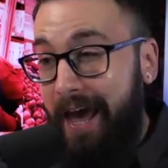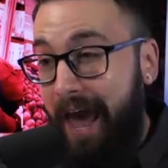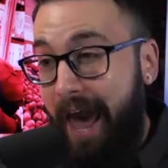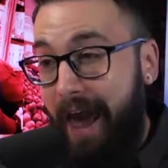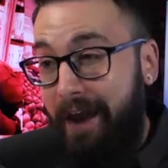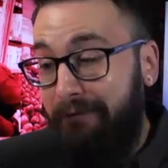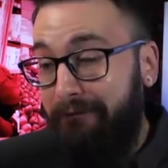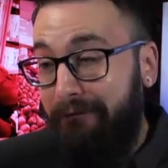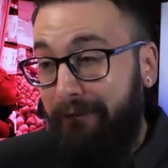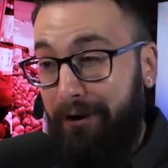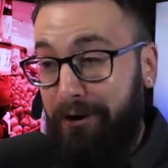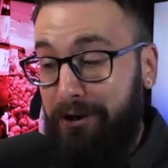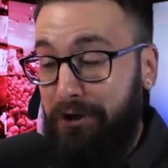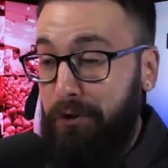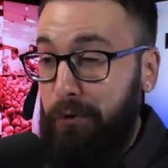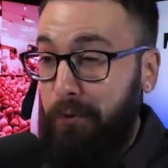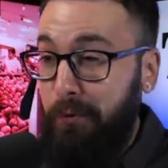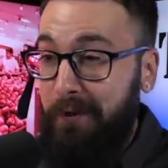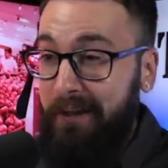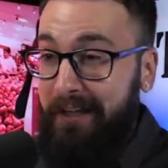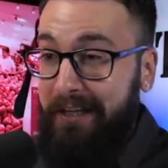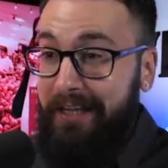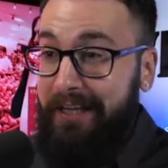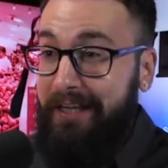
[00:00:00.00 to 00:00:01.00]
and
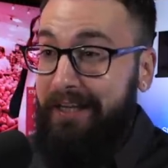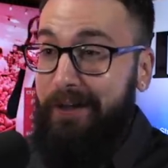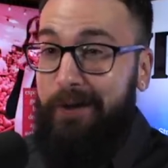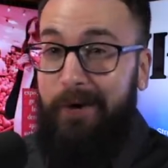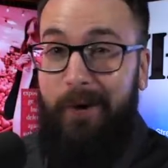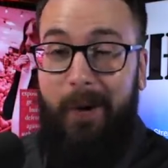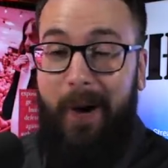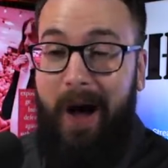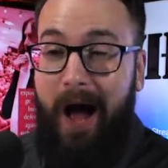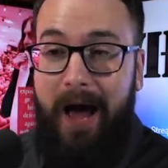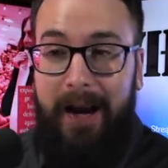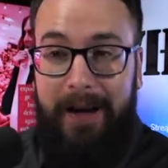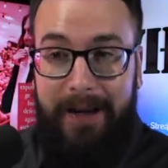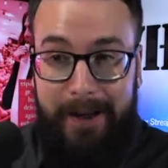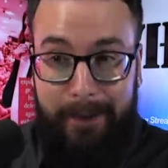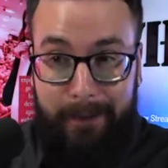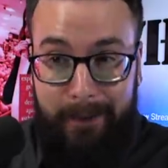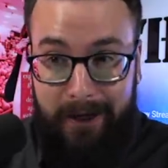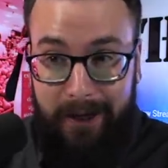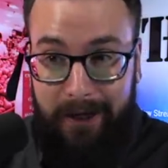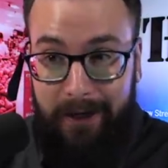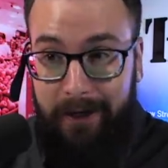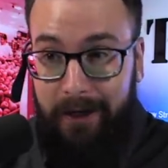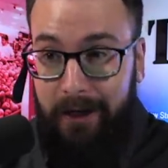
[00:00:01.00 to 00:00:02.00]
virtually, you know,
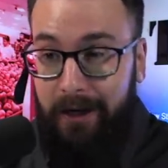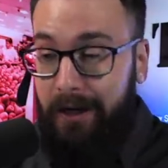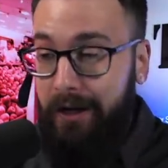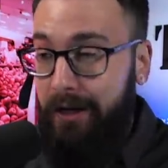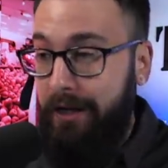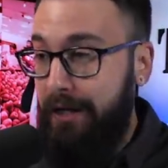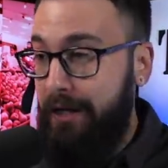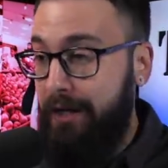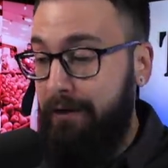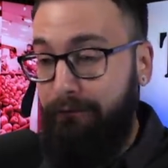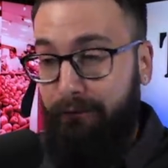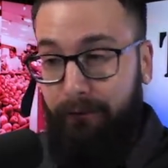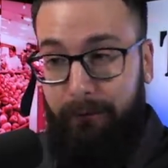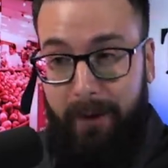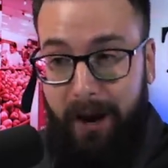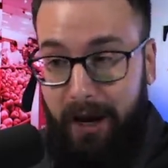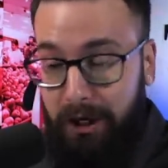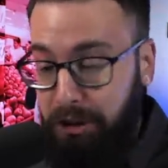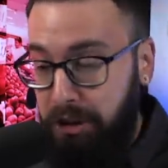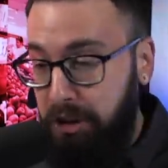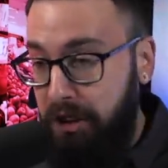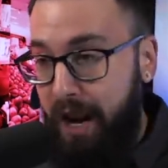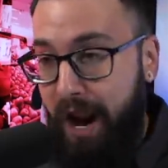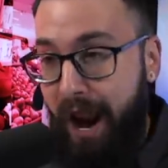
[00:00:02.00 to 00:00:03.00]
unlimited
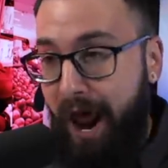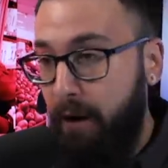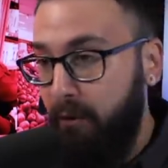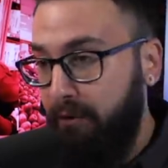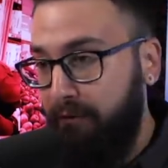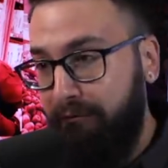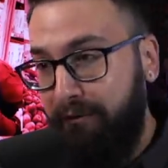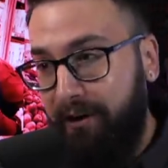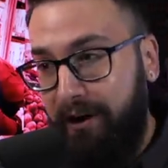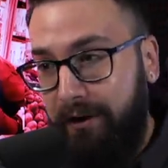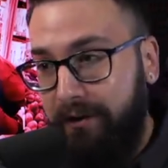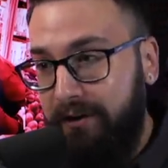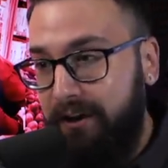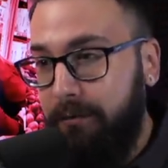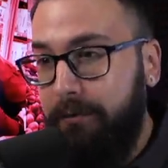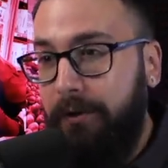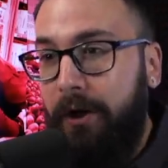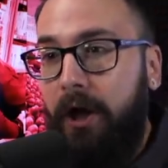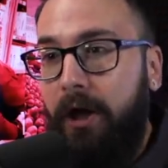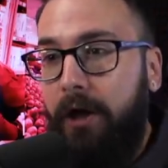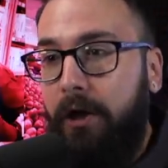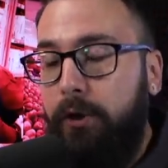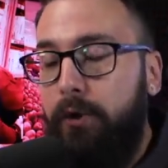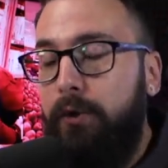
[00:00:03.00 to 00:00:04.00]
information at our fingertips.
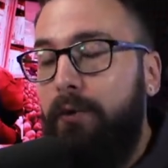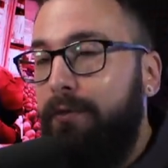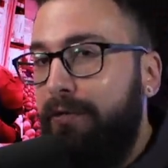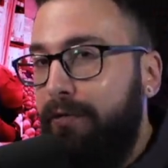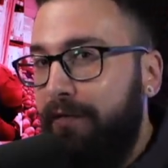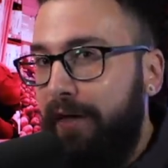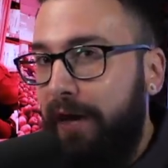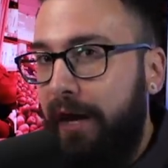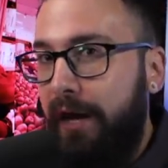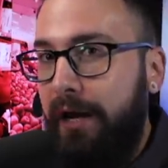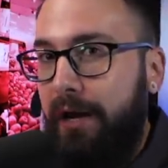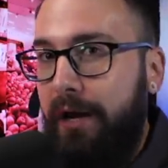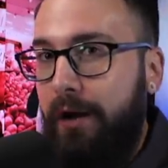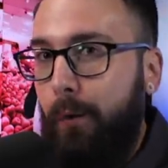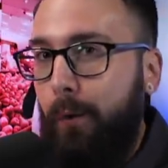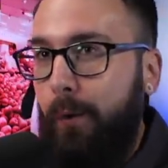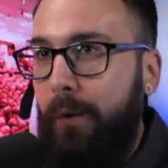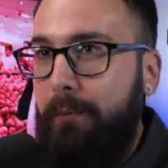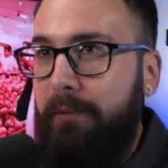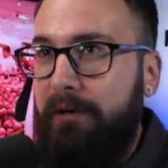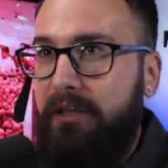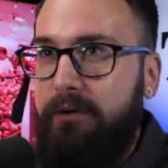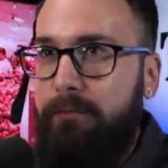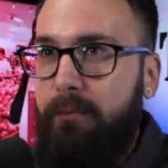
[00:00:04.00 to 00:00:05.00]
You'd think
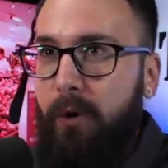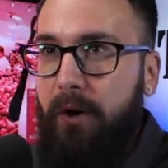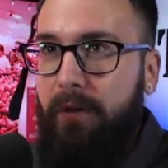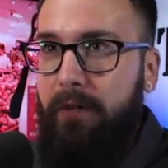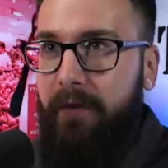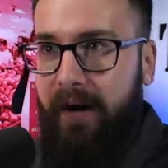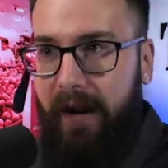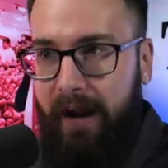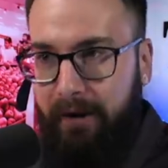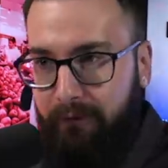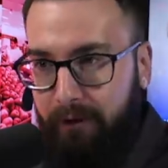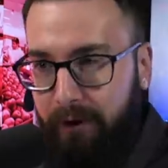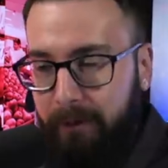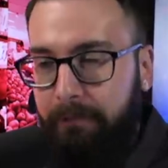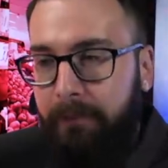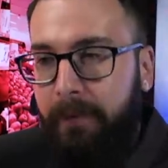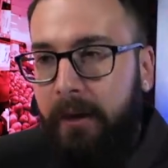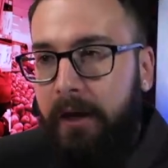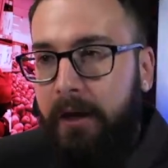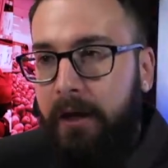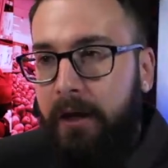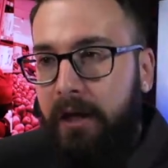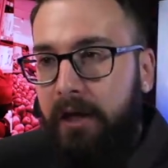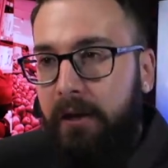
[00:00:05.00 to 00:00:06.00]
we'd be smarter than ever,
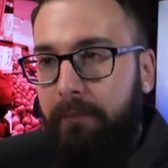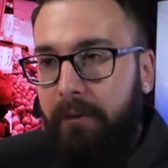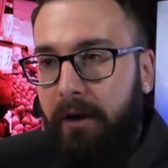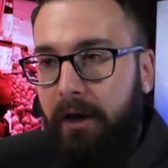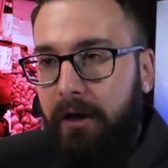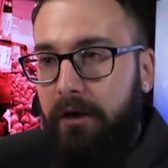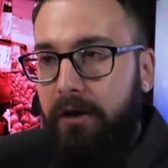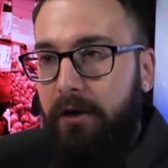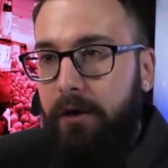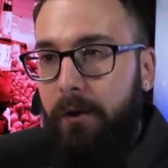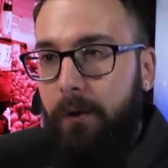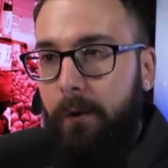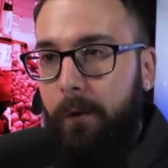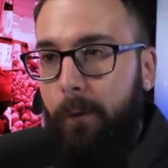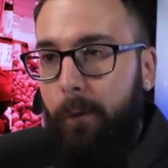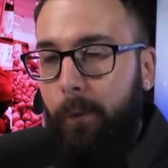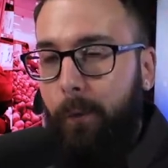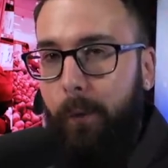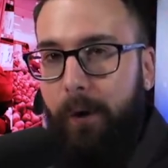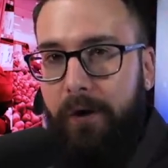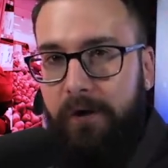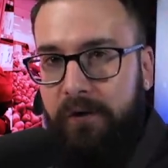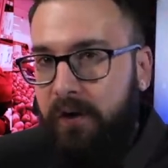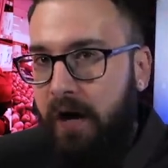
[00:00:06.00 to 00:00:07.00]
but
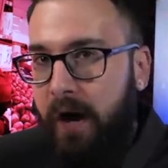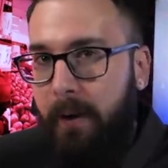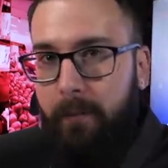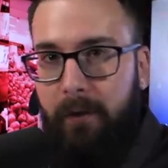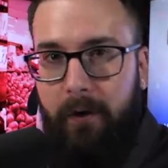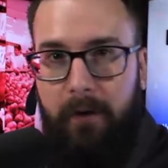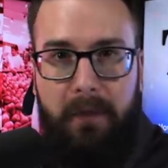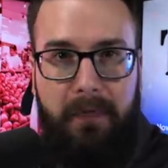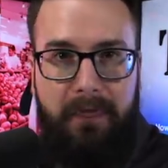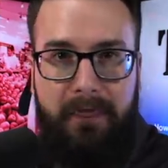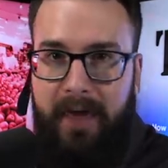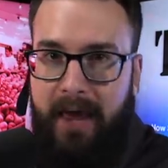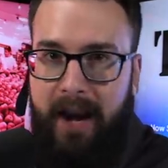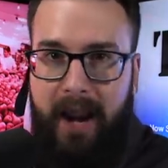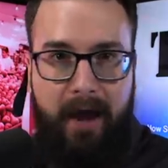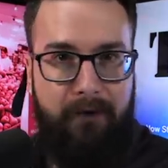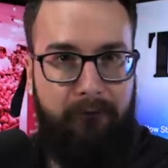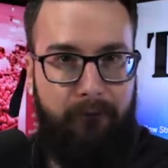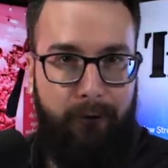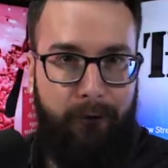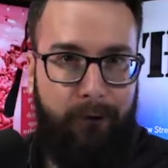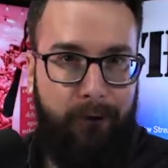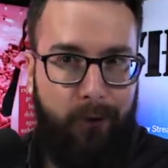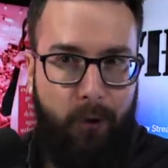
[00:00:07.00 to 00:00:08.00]
we're dumber than
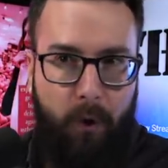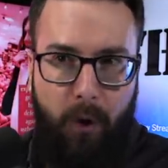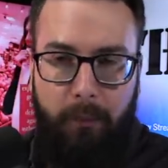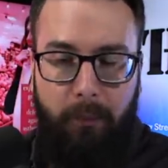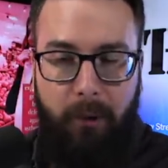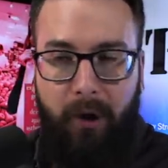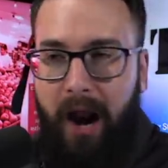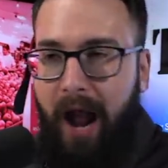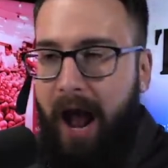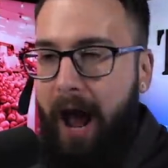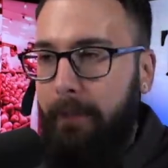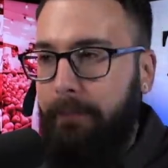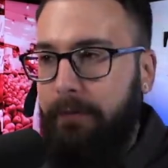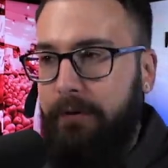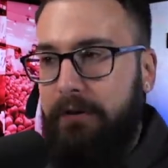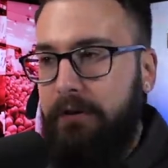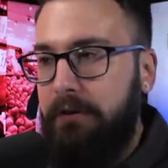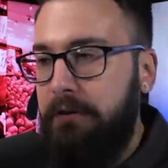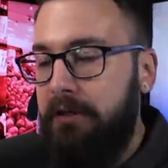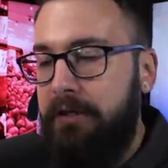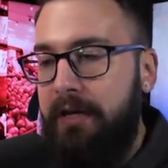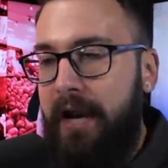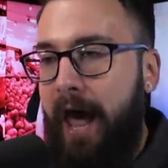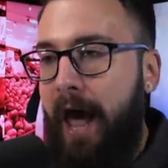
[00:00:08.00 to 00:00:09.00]
ever. Or
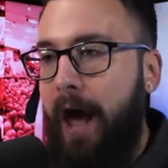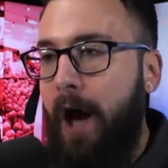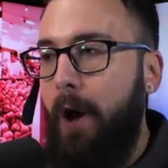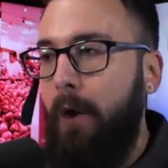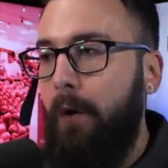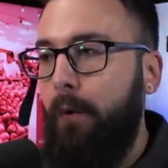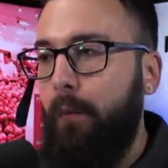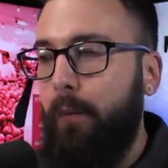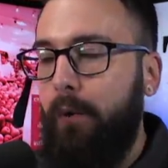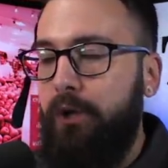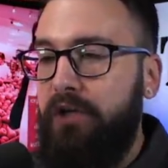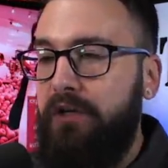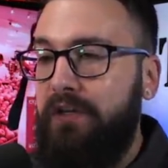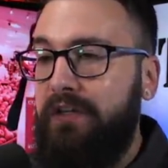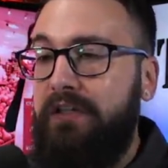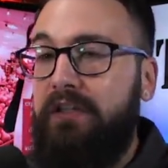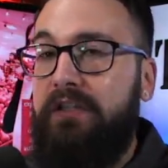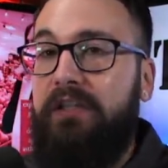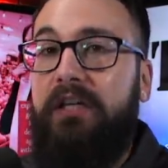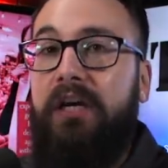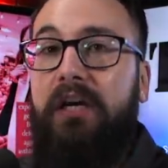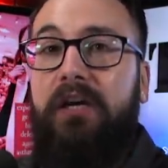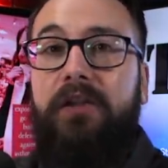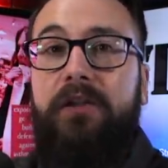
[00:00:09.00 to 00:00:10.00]
perhaps now we're just
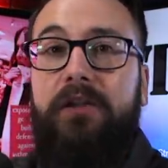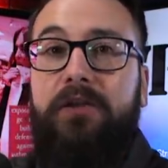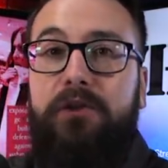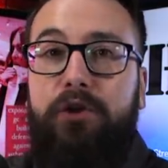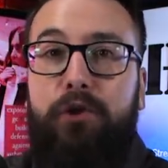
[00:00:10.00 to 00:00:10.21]
seeing the